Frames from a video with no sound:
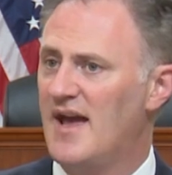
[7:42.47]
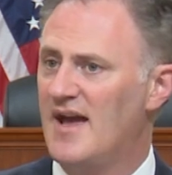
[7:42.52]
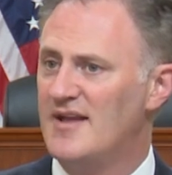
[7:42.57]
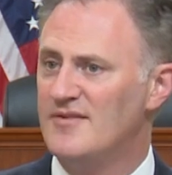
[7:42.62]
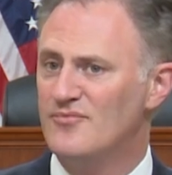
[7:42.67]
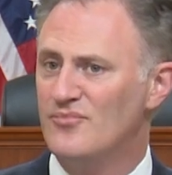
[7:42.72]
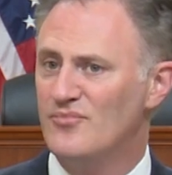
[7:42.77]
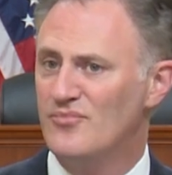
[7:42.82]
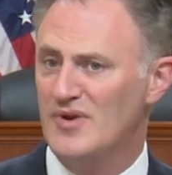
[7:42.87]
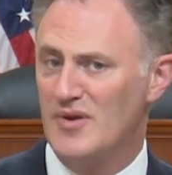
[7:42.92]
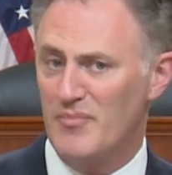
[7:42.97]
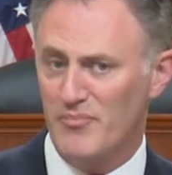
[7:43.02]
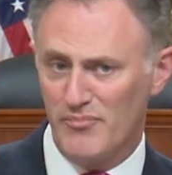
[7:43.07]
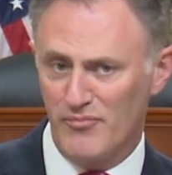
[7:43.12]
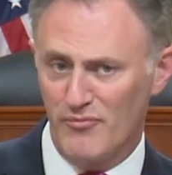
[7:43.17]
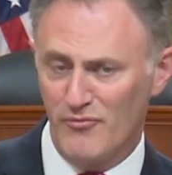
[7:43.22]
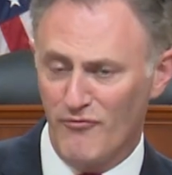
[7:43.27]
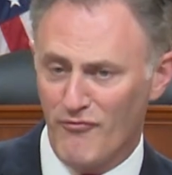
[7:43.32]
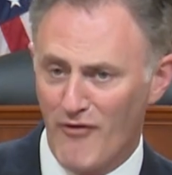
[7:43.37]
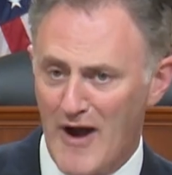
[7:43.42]
And we
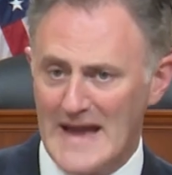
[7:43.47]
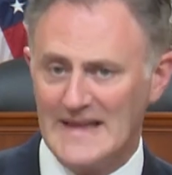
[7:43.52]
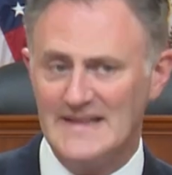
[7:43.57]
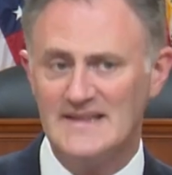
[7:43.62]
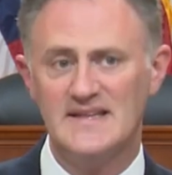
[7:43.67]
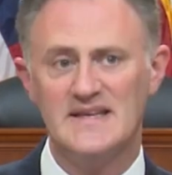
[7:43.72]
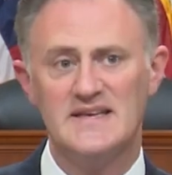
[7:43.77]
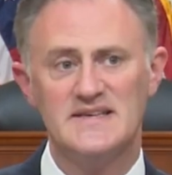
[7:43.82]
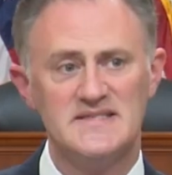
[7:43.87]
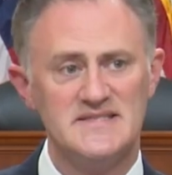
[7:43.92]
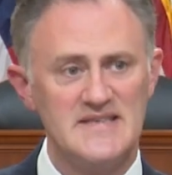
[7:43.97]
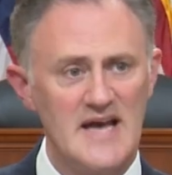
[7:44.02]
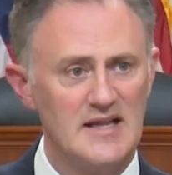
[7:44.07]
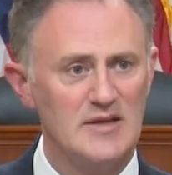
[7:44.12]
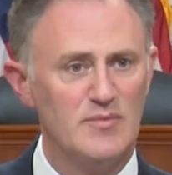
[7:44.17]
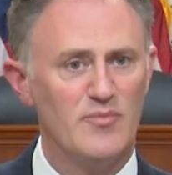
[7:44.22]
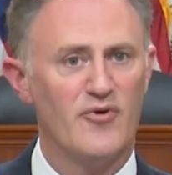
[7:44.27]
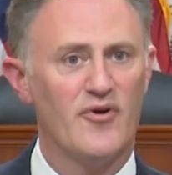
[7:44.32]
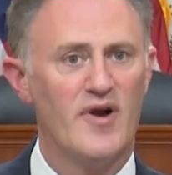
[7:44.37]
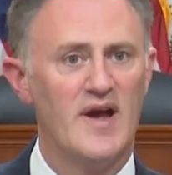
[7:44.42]
rightly
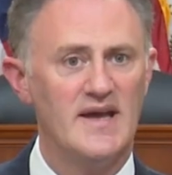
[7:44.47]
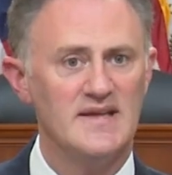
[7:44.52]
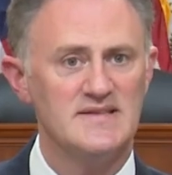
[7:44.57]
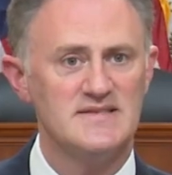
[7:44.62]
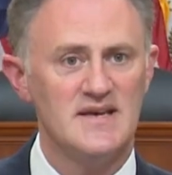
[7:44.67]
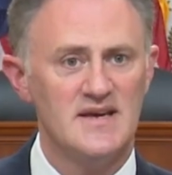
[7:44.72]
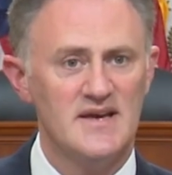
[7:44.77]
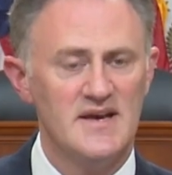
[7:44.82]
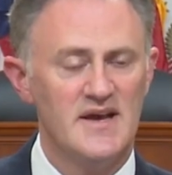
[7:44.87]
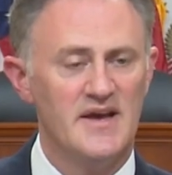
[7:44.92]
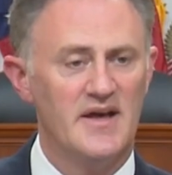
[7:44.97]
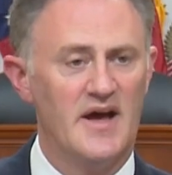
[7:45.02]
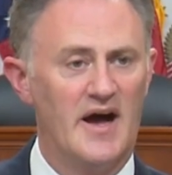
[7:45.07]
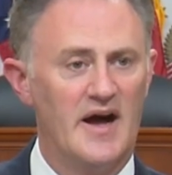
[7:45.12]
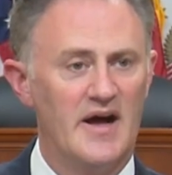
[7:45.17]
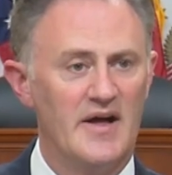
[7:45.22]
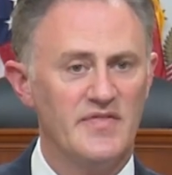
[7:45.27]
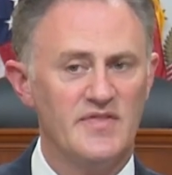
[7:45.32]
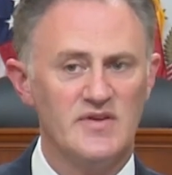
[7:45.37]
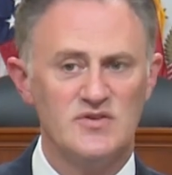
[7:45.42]
celebrate
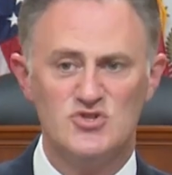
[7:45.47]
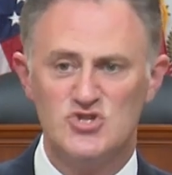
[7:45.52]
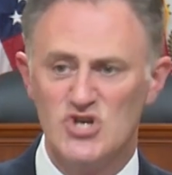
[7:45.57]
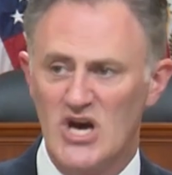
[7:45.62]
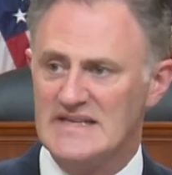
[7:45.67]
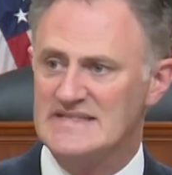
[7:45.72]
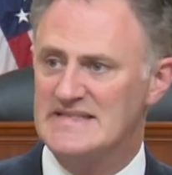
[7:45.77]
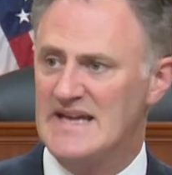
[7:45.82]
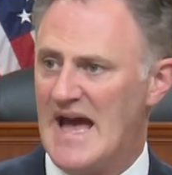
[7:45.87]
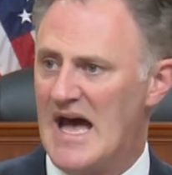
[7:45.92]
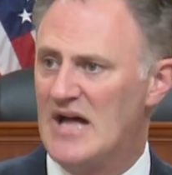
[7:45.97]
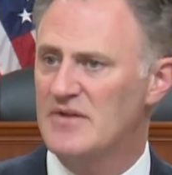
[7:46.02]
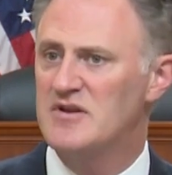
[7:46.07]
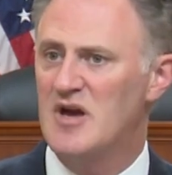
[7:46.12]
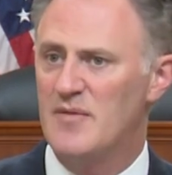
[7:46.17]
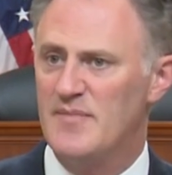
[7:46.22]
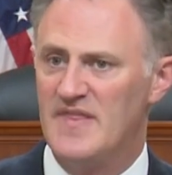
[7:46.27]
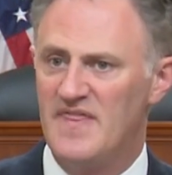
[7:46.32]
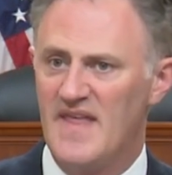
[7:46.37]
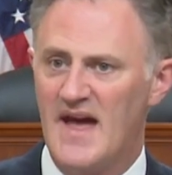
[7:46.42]
the just
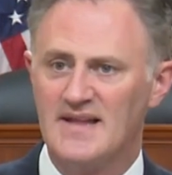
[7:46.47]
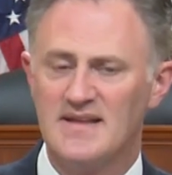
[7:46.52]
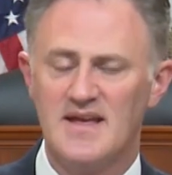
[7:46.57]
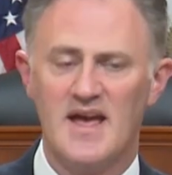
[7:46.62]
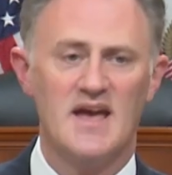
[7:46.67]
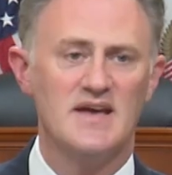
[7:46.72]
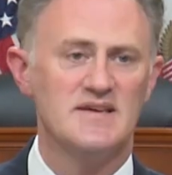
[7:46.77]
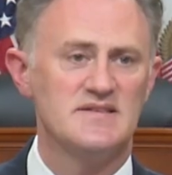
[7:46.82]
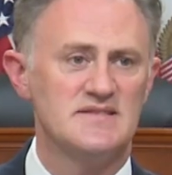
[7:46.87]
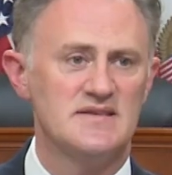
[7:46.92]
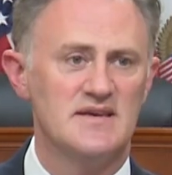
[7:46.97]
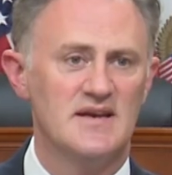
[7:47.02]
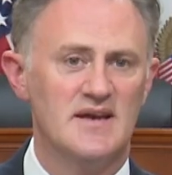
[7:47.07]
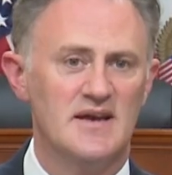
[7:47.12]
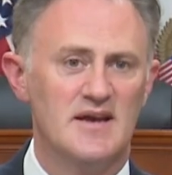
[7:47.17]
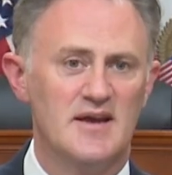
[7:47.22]
outcome in that case.